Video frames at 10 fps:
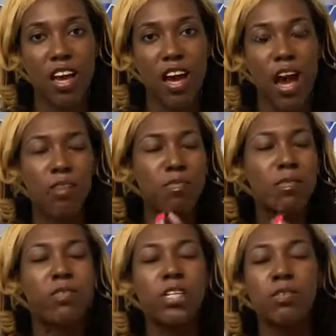I
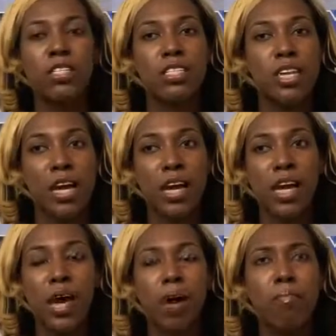remember there was a day
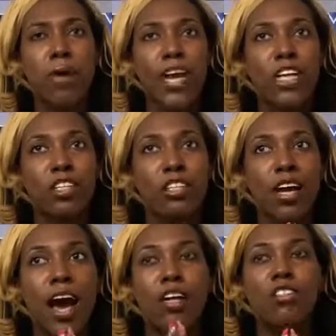back in
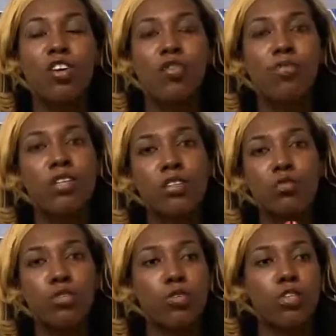October of
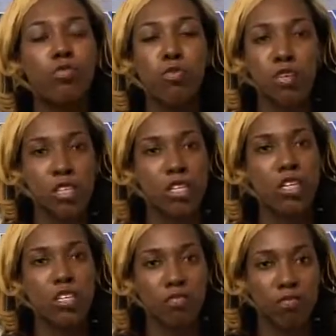2014.
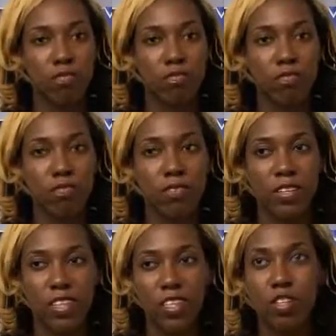
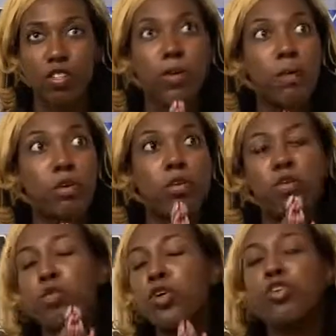There's probably only
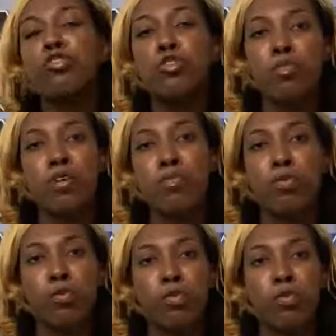one or two people
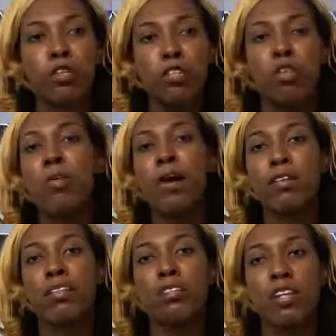who really know about
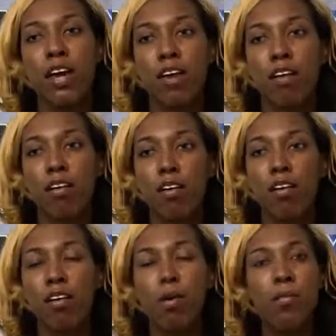this day.
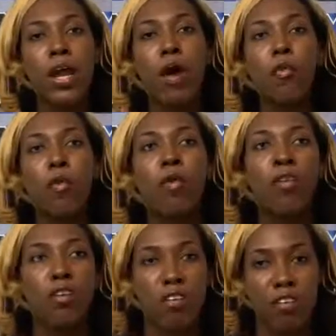But I woke
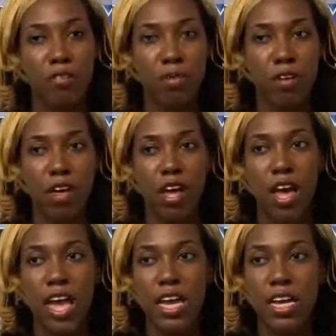up
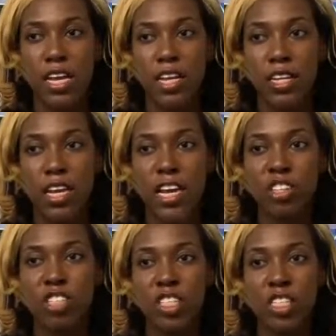and it
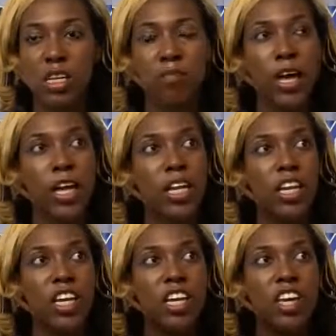just seemed like
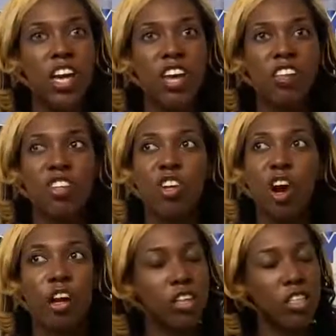
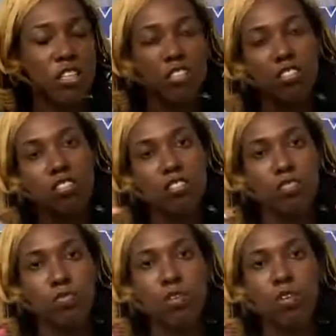darkness
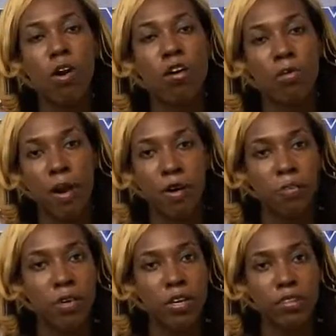was all around me.